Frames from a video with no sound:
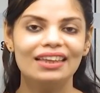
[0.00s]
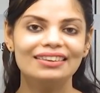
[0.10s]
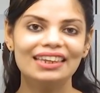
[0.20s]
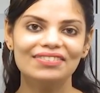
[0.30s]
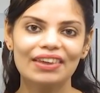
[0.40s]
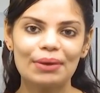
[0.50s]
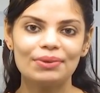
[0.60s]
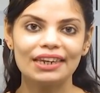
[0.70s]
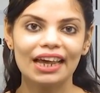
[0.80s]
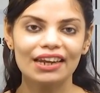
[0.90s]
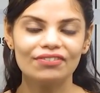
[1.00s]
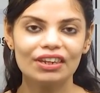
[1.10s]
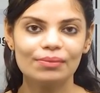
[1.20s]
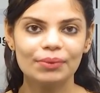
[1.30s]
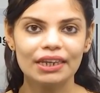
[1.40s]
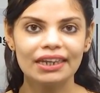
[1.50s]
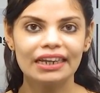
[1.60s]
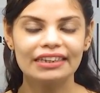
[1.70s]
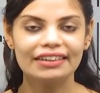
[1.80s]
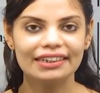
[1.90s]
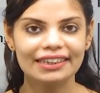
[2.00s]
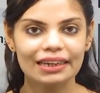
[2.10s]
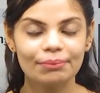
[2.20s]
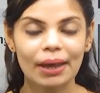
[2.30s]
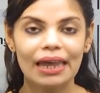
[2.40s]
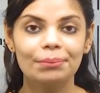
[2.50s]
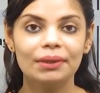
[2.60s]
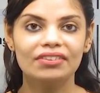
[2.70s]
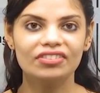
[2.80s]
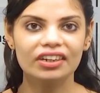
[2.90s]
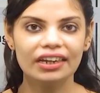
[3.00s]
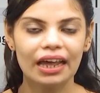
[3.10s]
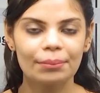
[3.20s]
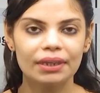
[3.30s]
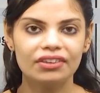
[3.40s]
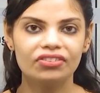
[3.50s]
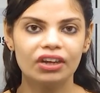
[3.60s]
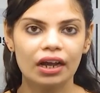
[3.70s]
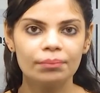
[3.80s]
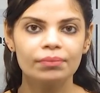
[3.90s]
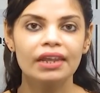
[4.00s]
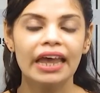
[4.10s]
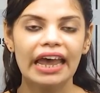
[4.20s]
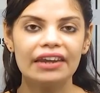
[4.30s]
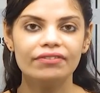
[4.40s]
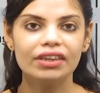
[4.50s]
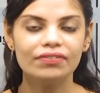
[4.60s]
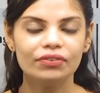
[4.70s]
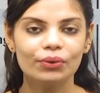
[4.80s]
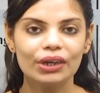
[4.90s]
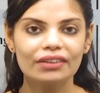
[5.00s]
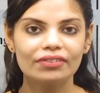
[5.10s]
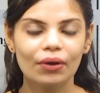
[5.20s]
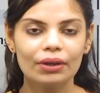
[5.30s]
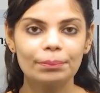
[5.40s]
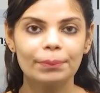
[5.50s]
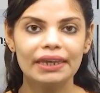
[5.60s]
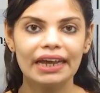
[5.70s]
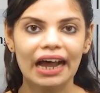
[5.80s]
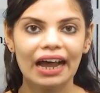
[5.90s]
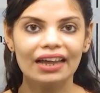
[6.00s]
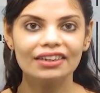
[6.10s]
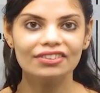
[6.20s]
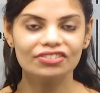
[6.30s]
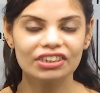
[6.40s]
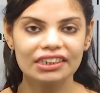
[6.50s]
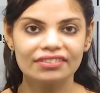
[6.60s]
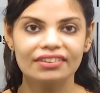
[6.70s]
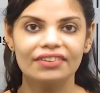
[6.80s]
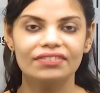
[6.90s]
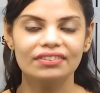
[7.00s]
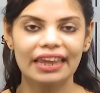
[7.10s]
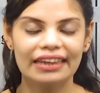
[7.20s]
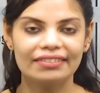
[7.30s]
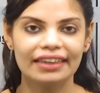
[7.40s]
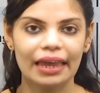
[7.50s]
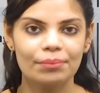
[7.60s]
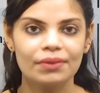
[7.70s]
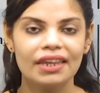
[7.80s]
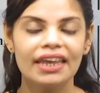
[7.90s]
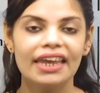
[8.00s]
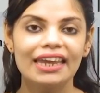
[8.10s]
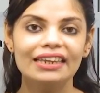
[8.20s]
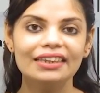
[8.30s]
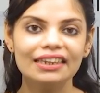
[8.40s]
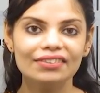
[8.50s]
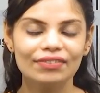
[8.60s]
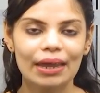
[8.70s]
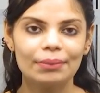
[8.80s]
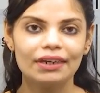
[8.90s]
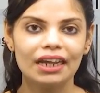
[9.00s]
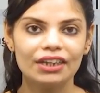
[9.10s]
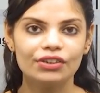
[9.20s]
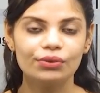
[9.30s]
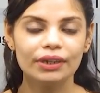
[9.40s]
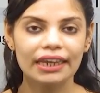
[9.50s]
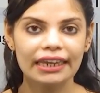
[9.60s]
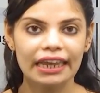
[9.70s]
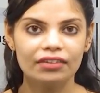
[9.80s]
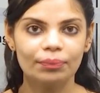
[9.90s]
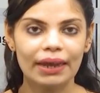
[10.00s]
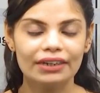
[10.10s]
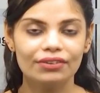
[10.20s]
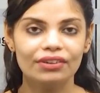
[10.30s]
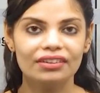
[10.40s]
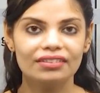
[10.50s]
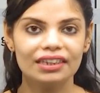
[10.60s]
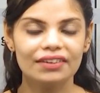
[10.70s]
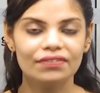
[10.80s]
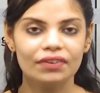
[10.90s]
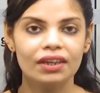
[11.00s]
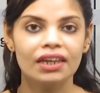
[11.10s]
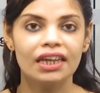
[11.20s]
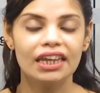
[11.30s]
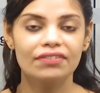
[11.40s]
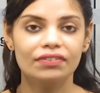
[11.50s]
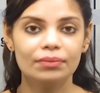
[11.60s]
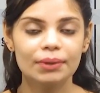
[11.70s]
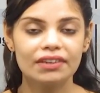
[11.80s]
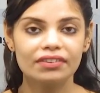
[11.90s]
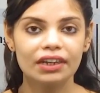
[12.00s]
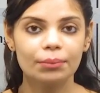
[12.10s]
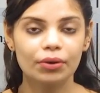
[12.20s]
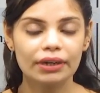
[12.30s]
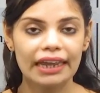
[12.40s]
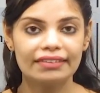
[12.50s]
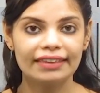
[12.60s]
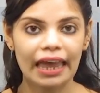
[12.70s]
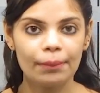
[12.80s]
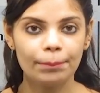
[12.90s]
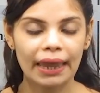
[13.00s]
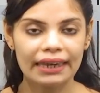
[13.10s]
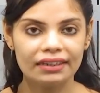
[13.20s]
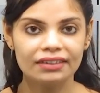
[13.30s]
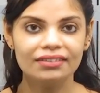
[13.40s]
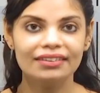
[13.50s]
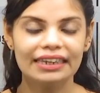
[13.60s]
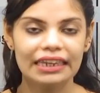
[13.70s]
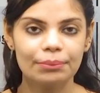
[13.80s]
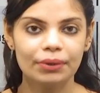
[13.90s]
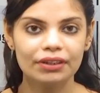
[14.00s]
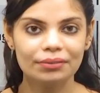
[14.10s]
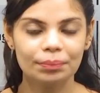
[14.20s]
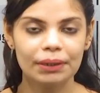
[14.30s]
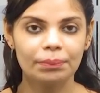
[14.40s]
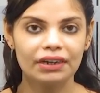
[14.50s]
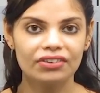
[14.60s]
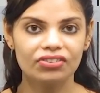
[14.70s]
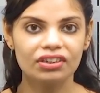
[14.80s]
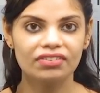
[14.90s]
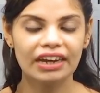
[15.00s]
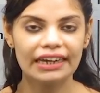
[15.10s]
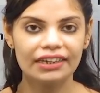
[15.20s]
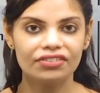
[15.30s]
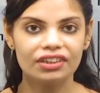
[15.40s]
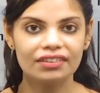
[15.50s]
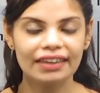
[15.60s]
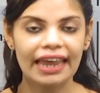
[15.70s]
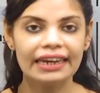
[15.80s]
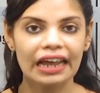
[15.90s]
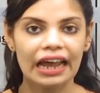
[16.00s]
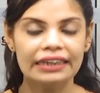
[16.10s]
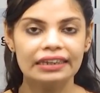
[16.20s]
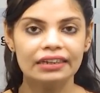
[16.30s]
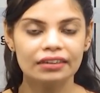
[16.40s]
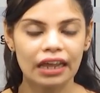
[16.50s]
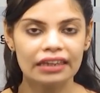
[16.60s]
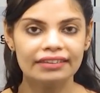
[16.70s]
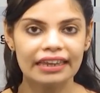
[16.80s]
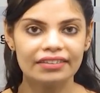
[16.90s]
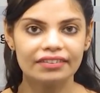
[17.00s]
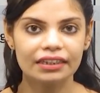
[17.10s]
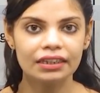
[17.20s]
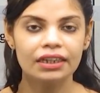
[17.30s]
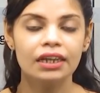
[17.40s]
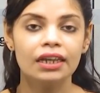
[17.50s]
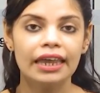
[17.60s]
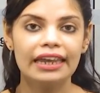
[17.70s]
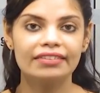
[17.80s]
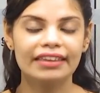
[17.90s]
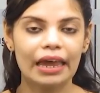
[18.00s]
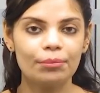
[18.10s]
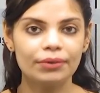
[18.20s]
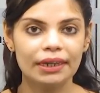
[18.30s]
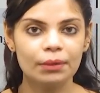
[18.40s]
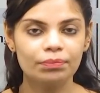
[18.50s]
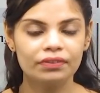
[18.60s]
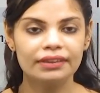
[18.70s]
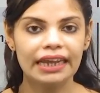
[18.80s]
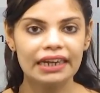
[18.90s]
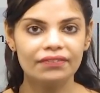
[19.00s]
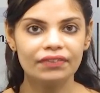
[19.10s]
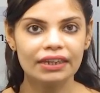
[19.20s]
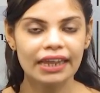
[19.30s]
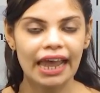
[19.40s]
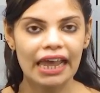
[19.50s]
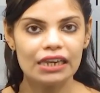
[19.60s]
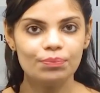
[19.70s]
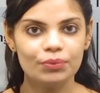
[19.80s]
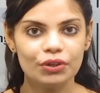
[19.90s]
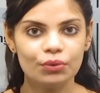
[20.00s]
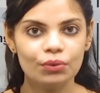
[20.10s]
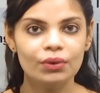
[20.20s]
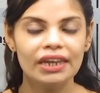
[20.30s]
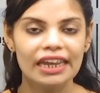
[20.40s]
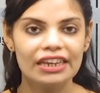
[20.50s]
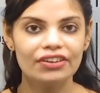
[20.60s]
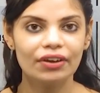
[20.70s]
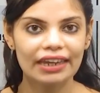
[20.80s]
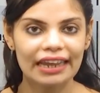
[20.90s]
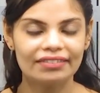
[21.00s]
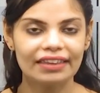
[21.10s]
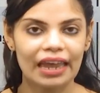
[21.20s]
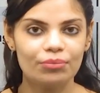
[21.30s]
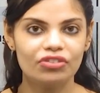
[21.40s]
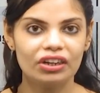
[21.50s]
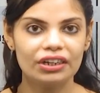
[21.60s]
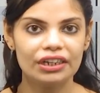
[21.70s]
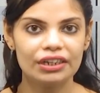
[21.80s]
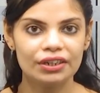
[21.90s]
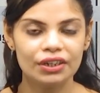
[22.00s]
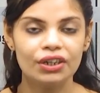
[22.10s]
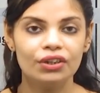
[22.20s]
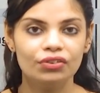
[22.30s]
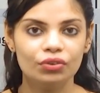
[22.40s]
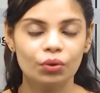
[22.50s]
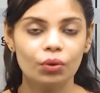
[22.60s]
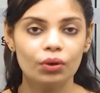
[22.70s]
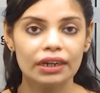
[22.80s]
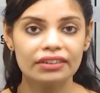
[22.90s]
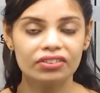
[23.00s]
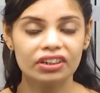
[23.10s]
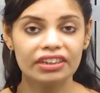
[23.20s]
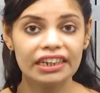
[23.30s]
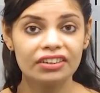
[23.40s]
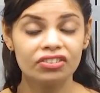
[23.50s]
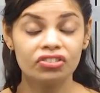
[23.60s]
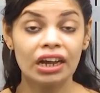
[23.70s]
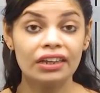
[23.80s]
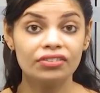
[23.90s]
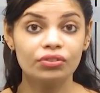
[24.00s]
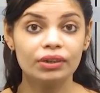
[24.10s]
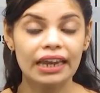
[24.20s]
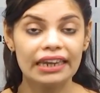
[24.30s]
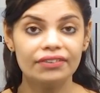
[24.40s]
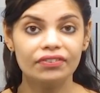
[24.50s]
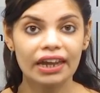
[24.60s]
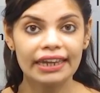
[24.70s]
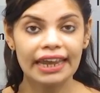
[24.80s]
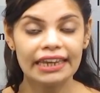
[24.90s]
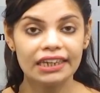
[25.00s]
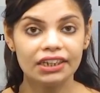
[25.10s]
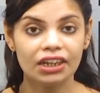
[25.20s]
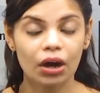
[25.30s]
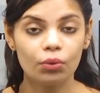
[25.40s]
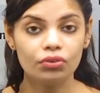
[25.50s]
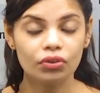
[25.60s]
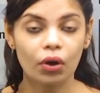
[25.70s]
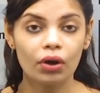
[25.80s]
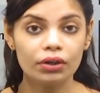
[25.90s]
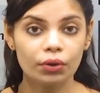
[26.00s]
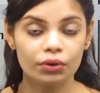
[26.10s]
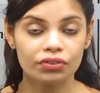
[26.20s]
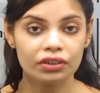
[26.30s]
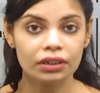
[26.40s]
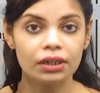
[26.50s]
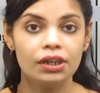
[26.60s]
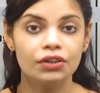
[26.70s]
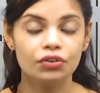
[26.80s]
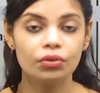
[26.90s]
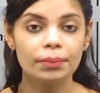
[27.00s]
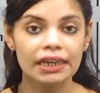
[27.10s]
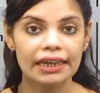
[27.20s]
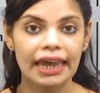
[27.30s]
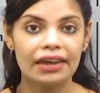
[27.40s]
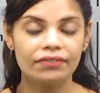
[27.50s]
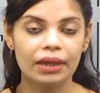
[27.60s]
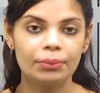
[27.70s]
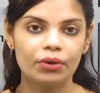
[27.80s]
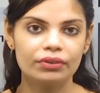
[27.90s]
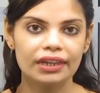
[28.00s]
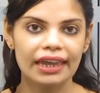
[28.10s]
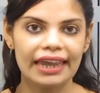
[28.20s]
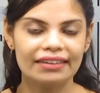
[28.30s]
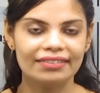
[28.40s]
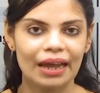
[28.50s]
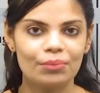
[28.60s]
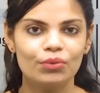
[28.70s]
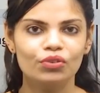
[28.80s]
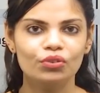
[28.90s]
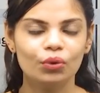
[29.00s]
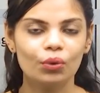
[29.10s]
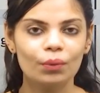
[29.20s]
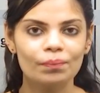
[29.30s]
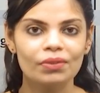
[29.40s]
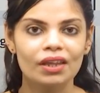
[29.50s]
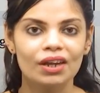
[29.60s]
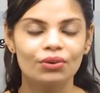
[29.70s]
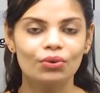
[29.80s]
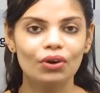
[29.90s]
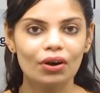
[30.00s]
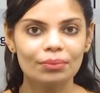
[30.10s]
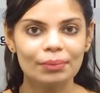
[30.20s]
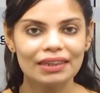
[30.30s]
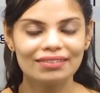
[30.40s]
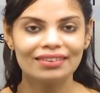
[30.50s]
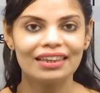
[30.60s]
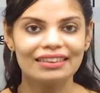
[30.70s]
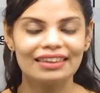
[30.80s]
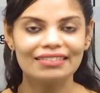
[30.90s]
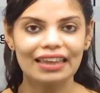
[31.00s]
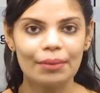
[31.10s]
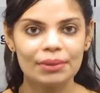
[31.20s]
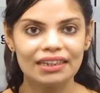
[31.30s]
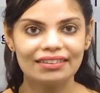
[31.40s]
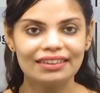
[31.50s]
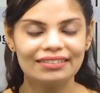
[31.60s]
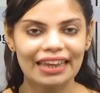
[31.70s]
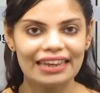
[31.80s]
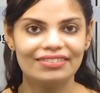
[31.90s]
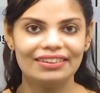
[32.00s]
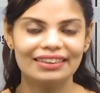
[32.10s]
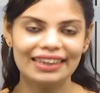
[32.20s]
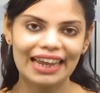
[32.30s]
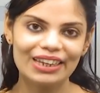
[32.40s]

This webinar will be conducted by Mr. Amit Jha and will focus on Bihar State Service Exam. In this webinar, you can expect to receive information about exam pattern, syllabus, preparation strategies and other essential exam tips that will help you in your exam journey. So it's a great chance to clarify any doubts or question you may have about the exam. So do not miss this amazing session. Thank